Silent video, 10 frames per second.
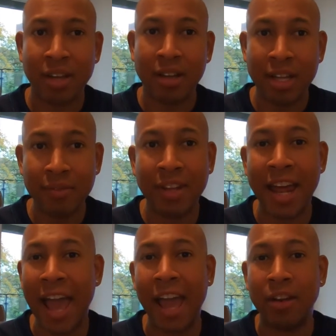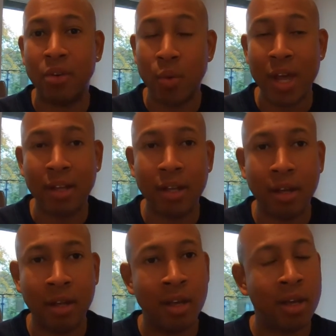Cleveland at New
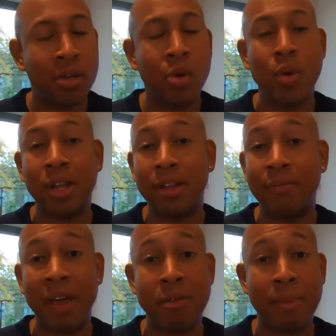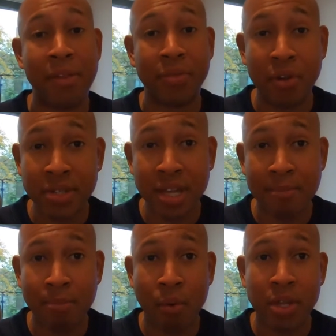England. New England favored by
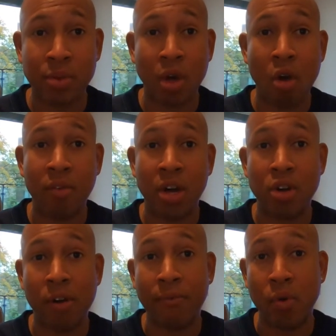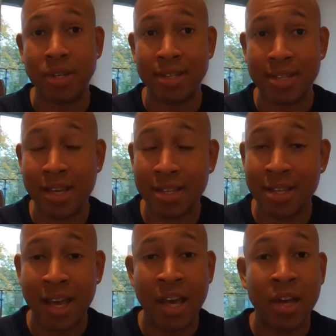13 points with an over-under of
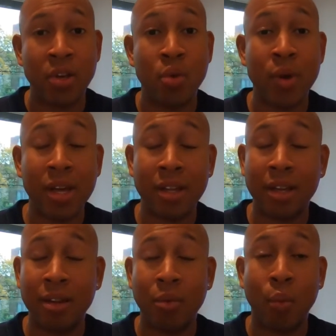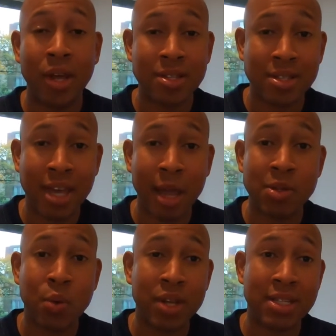46. New England wins this game
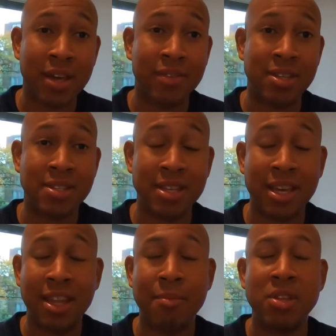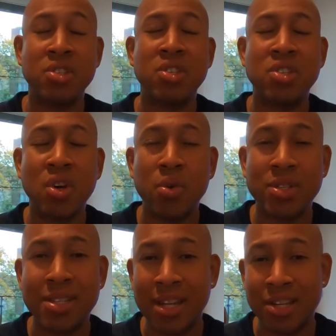27-10. They've been so
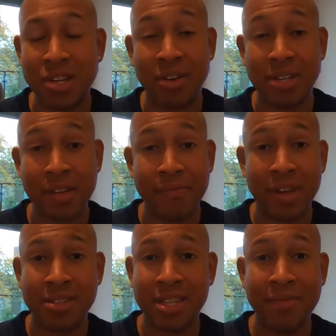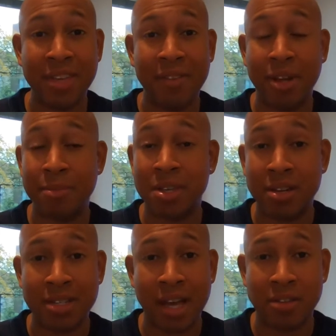stingy on defense. Even giving up
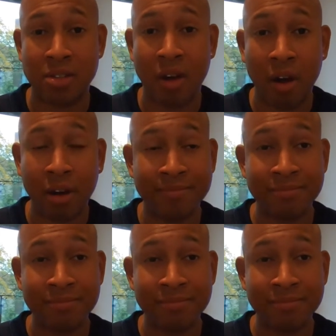touchdowns is hard.